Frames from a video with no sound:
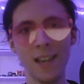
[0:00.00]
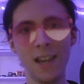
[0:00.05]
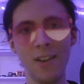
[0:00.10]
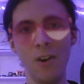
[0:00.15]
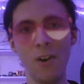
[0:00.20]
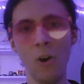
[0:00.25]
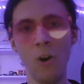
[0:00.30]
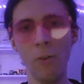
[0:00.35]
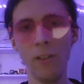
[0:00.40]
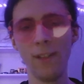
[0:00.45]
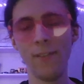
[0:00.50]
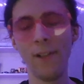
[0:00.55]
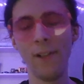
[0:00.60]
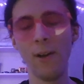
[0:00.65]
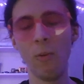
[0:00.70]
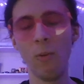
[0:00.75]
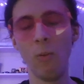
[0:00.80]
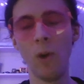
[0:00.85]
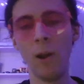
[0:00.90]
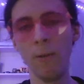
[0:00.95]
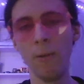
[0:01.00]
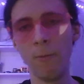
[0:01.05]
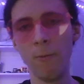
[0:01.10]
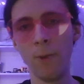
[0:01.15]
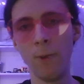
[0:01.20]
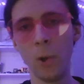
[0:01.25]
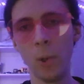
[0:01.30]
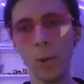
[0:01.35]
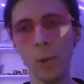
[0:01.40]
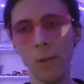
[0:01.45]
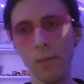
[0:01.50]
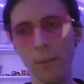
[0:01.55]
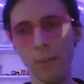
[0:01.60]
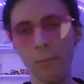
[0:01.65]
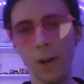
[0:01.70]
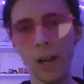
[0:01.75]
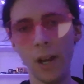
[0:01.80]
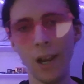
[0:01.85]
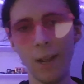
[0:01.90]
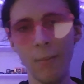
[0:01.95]
and only let one photo of the
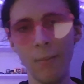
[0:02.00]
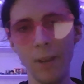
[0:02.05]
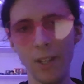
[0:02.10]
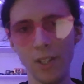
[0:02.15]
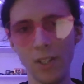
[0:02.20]
body be